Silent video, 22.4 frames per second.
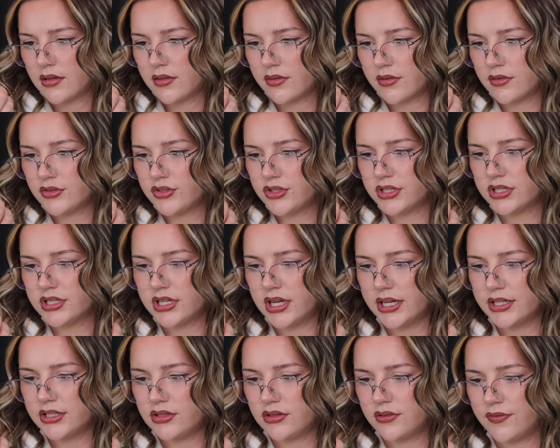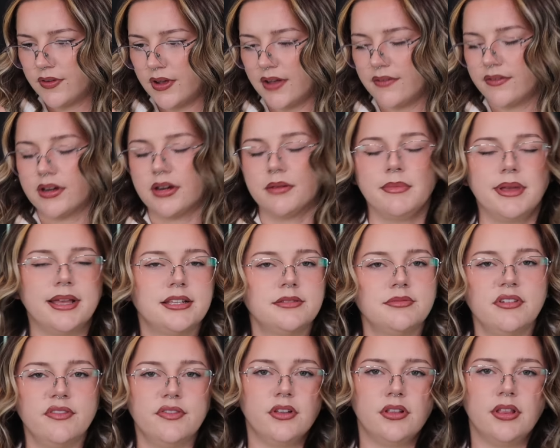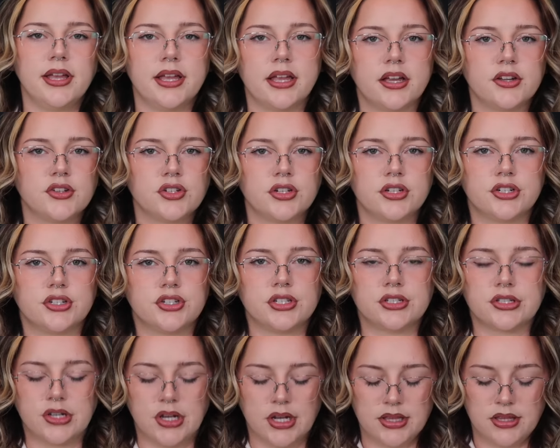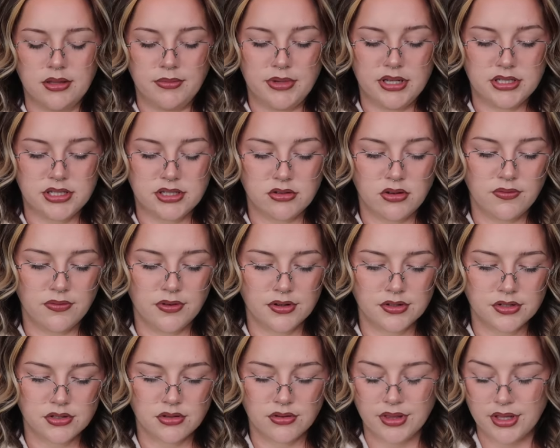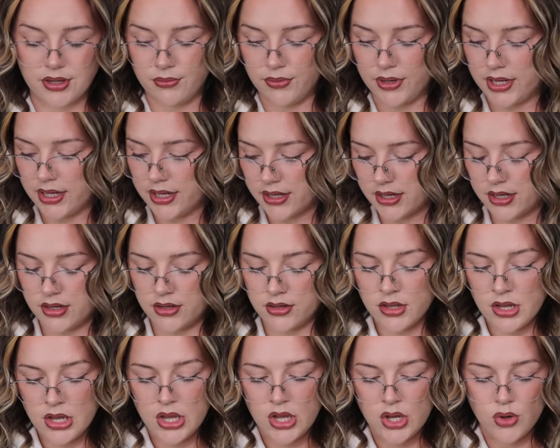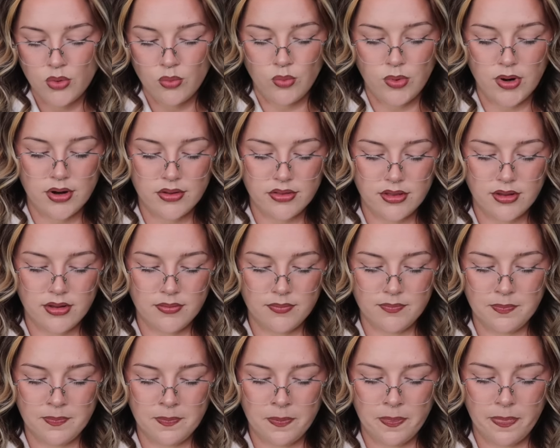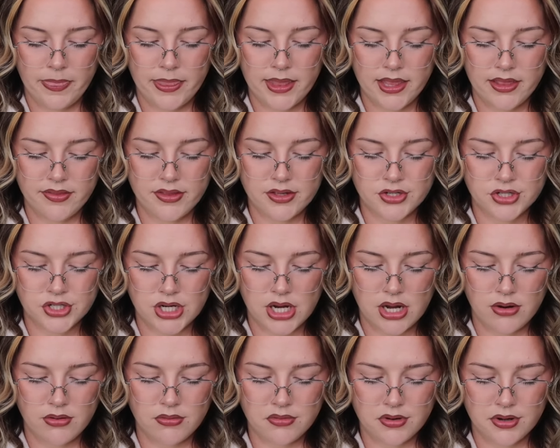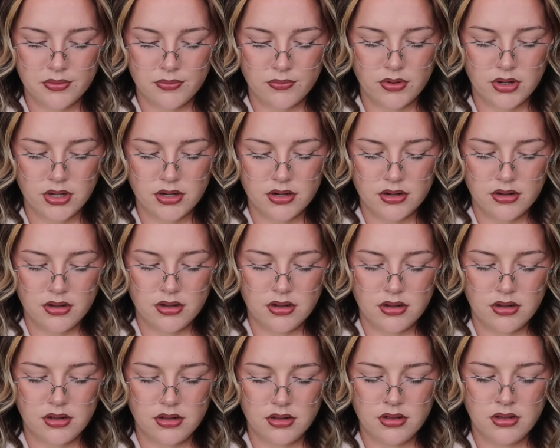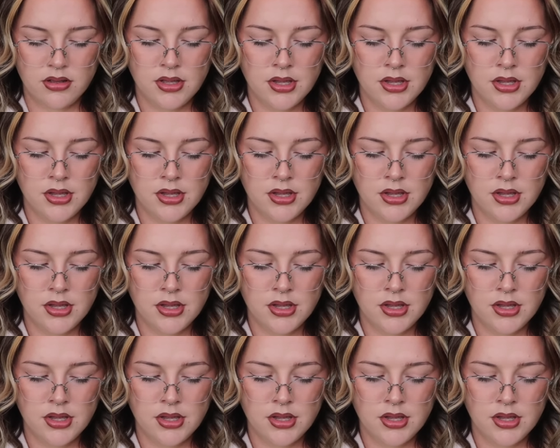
they're just 925, and it makes me feel like I should have just got them in silver, so that way I can wear them in the shower and whatnot.